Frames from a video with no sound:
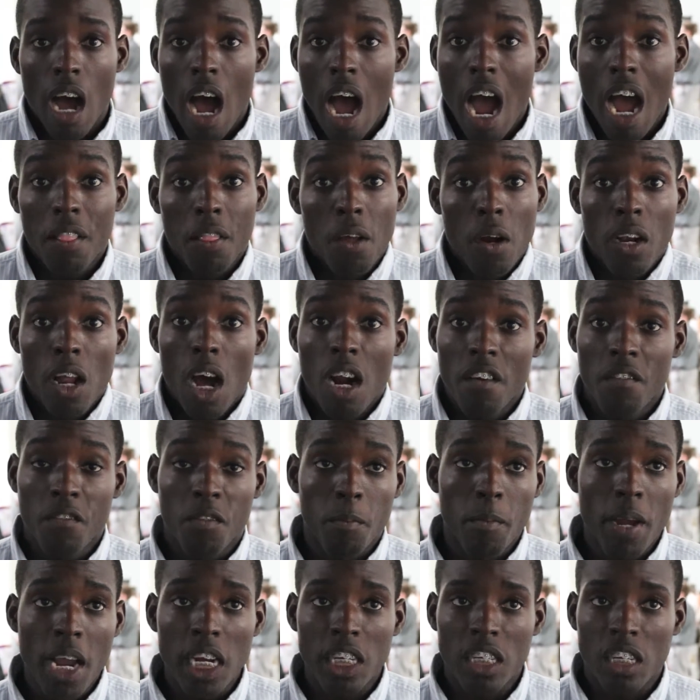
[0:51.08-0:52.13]
I learned a lot of
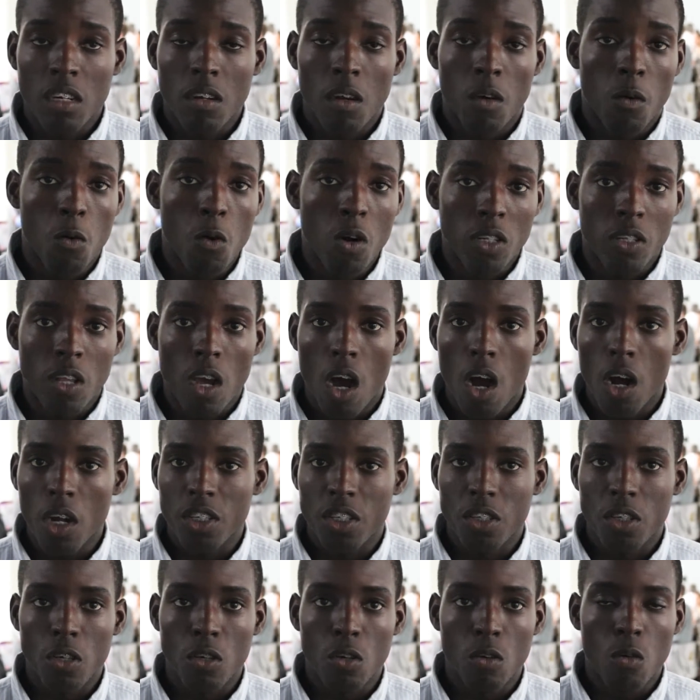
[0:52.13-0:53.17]
information on who to
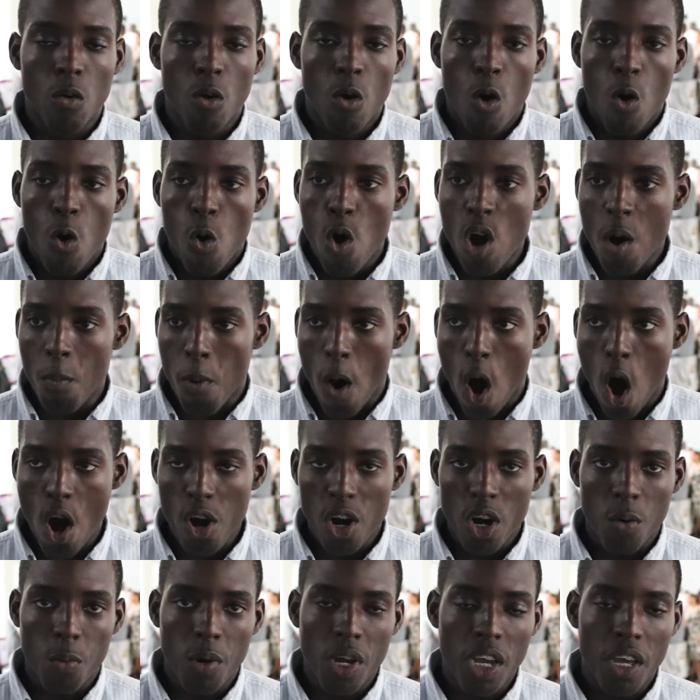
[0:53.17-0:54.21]
talk to, who to
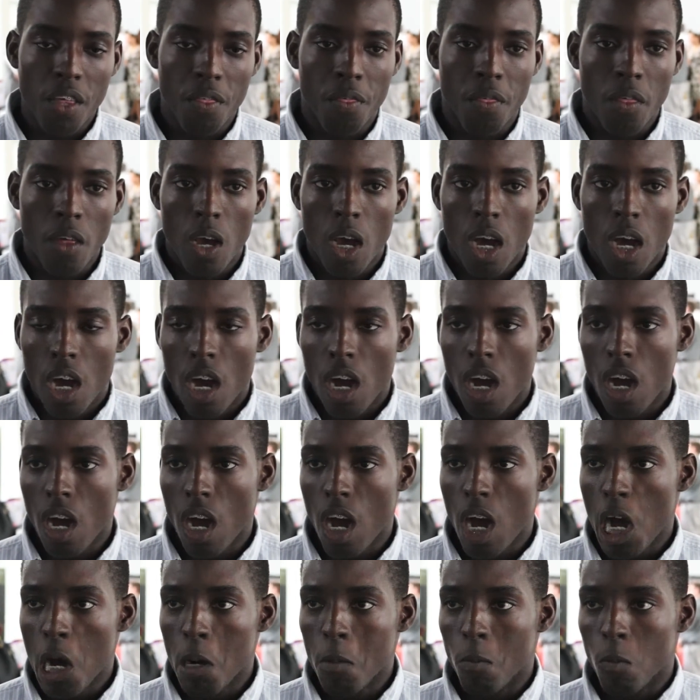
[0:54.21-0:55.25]
partner with,
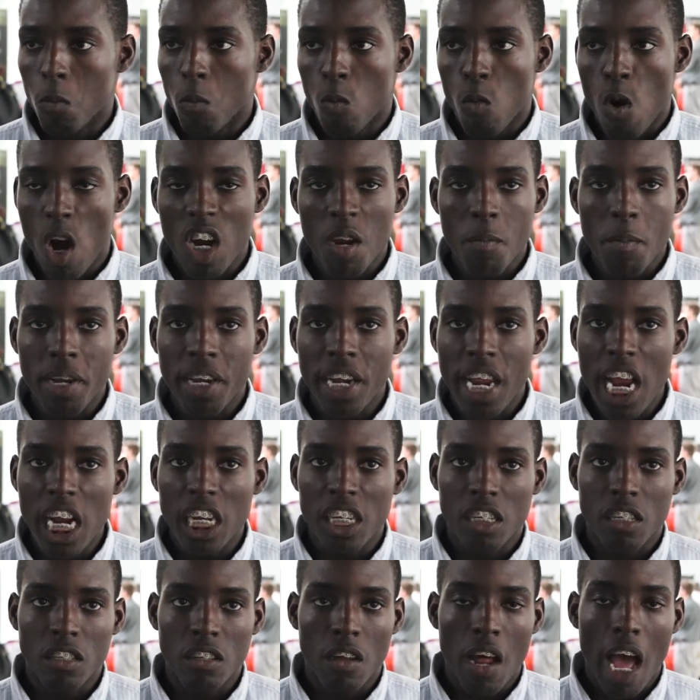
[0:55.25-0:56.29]
um,
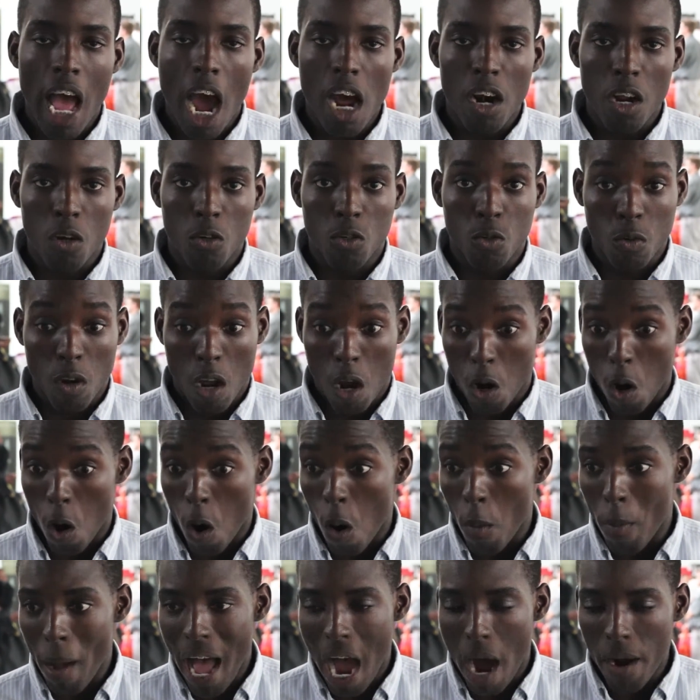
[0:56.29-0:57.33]
recommendations on how to
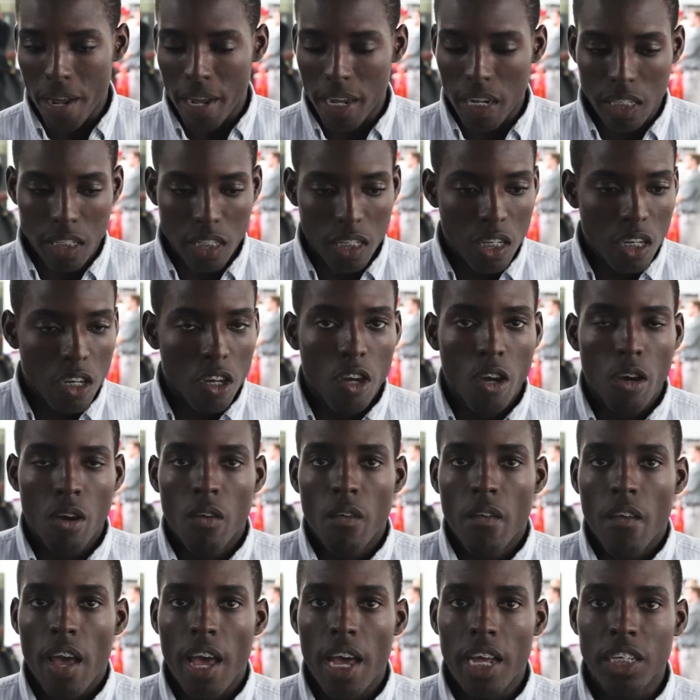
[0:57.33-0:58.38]
go about it,
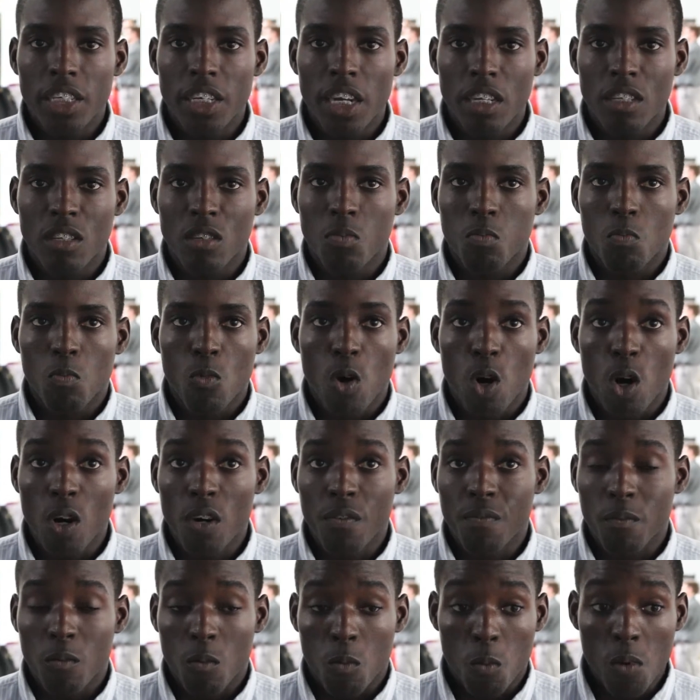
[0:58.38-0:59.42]
and just
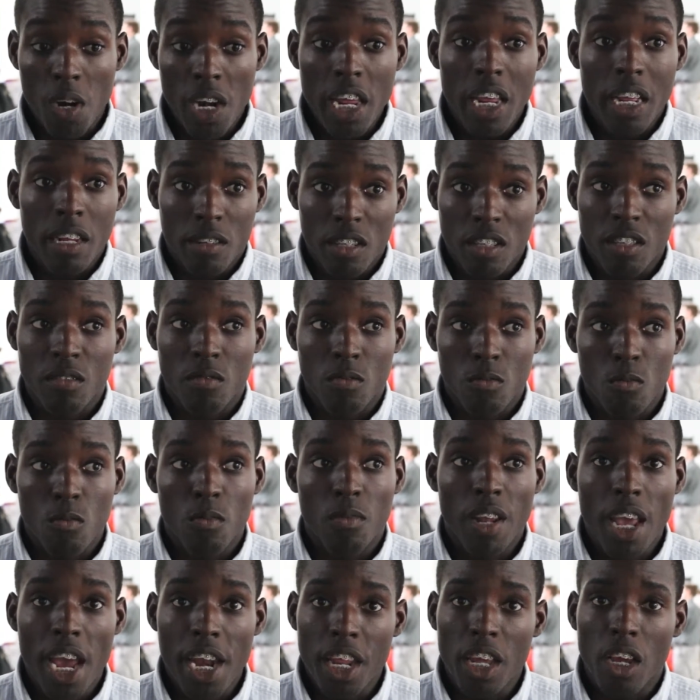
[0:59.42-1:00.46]
more really just
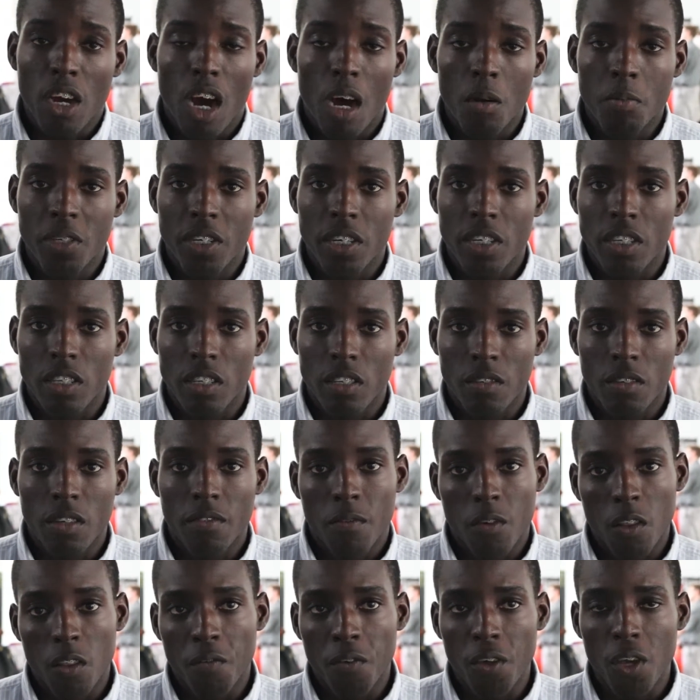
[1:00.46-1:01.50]
lending options
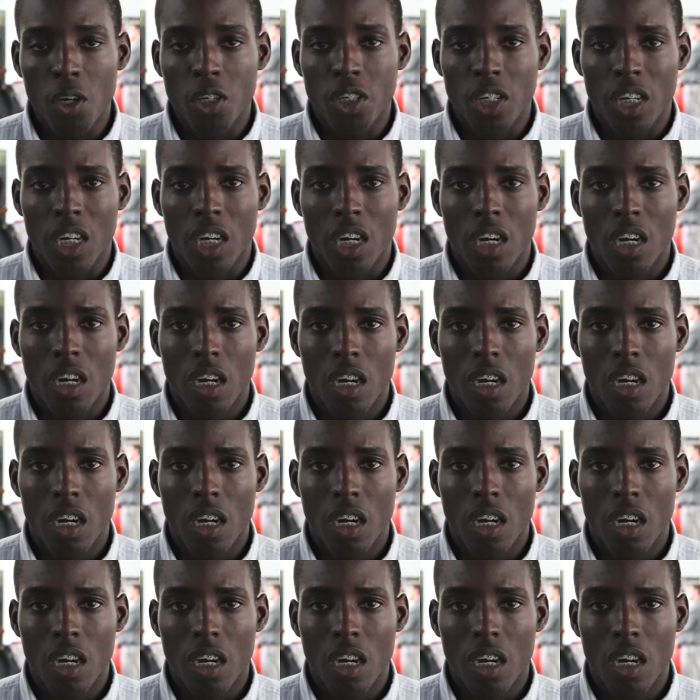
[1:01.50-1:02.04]
for the future